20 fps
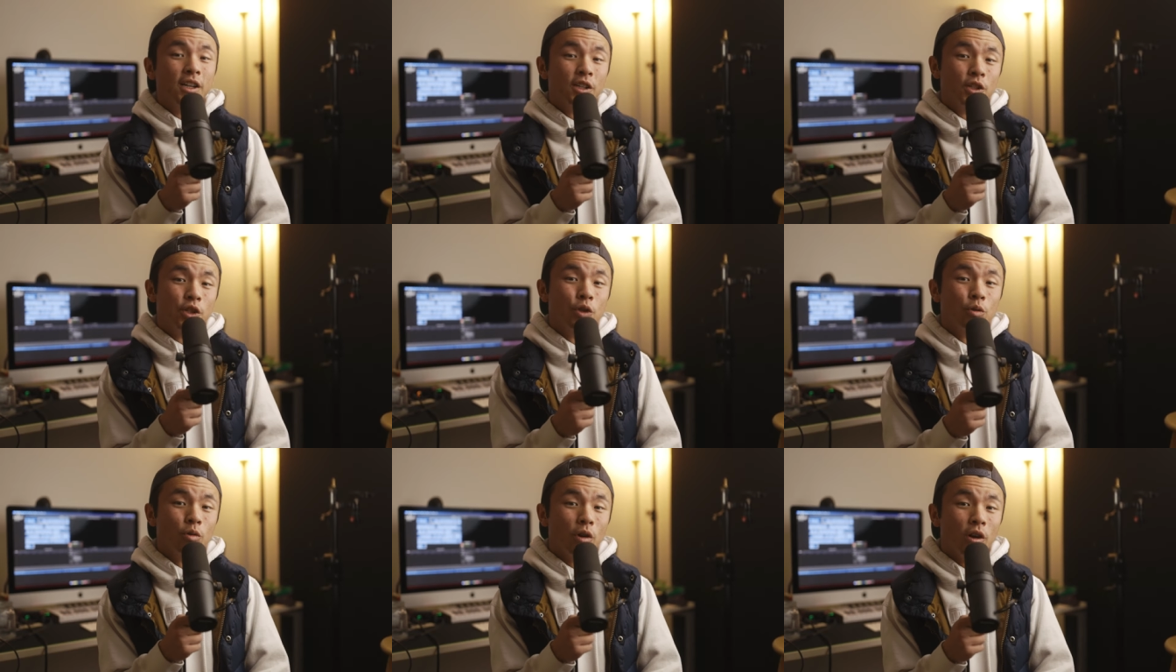
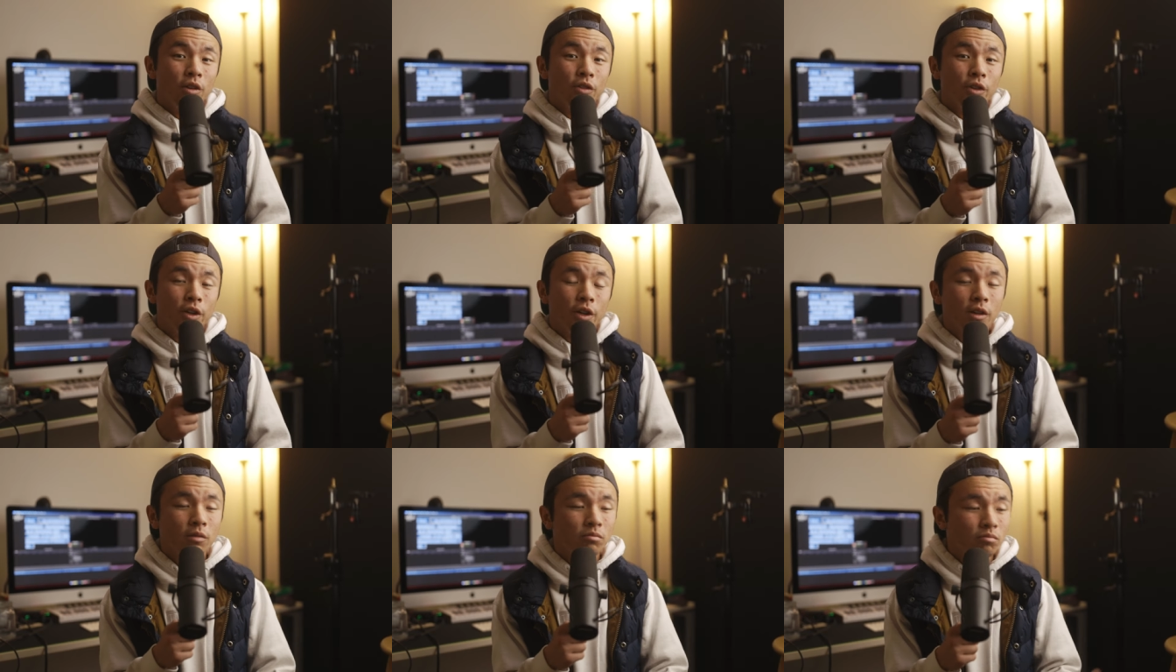do on
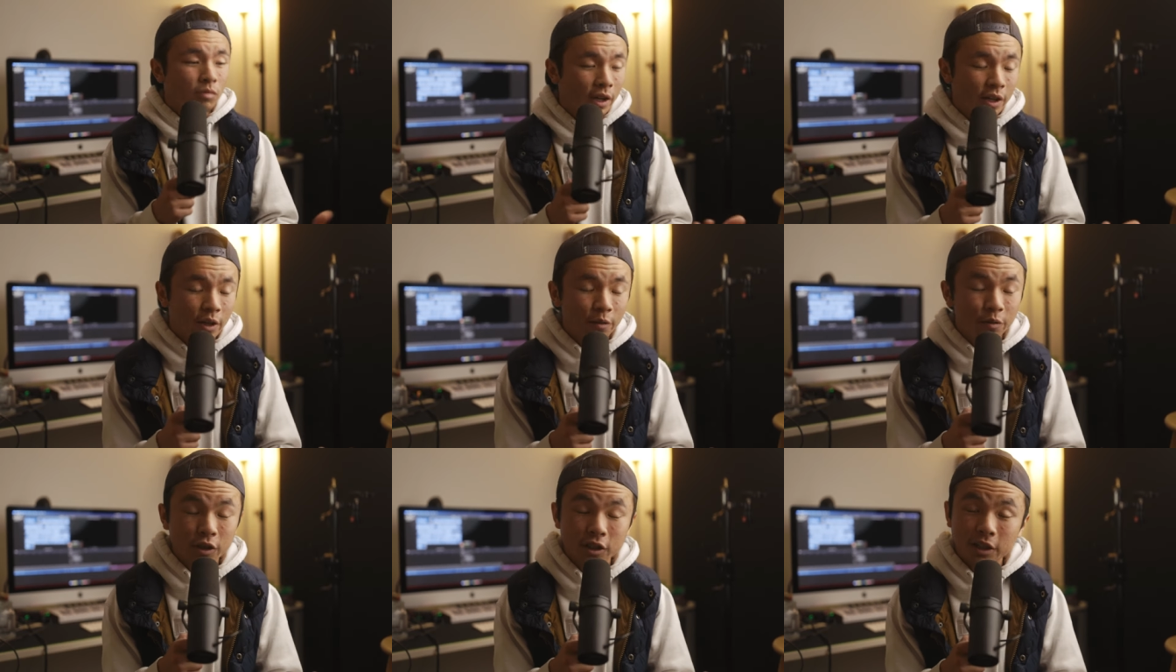there
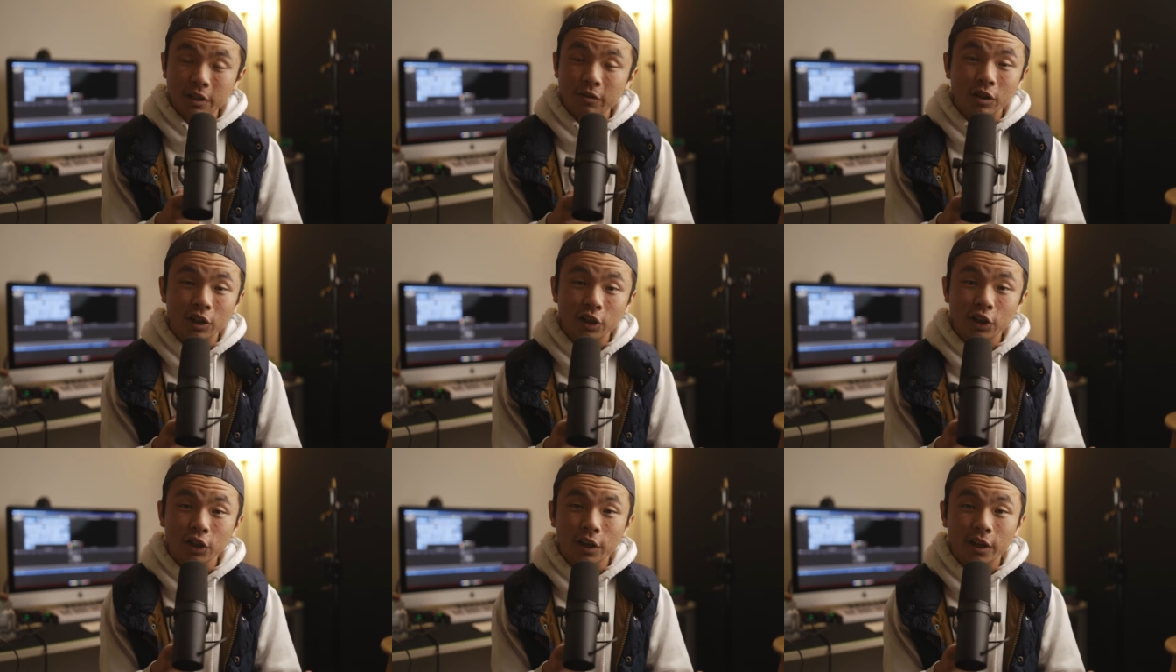and if it's
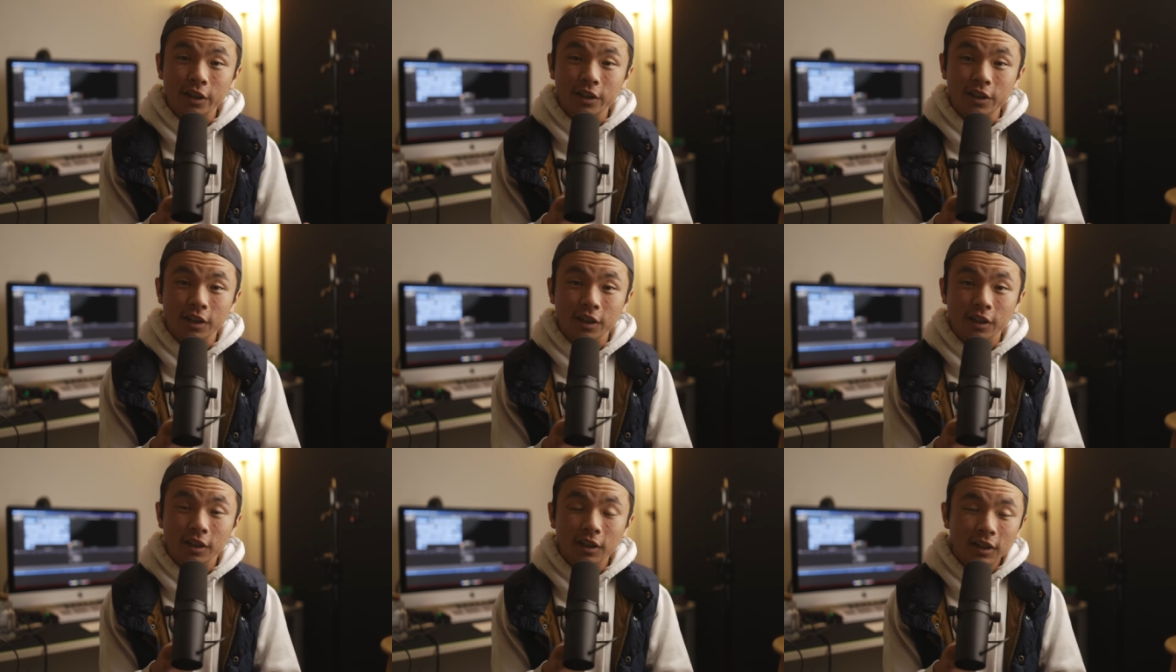even a good
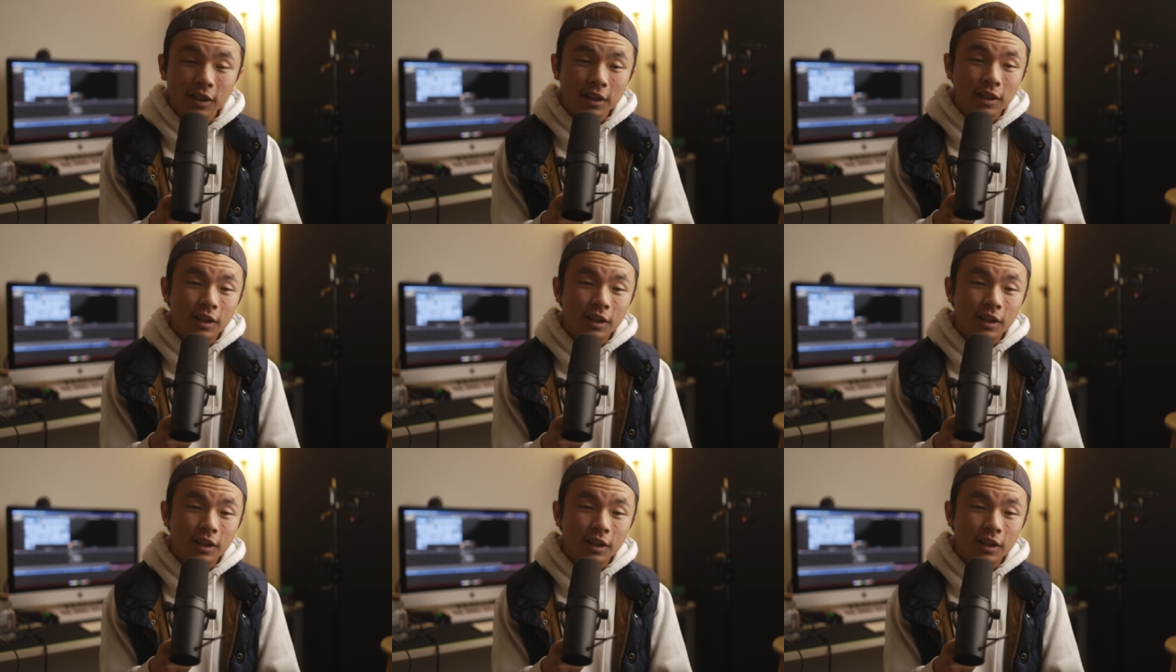idea.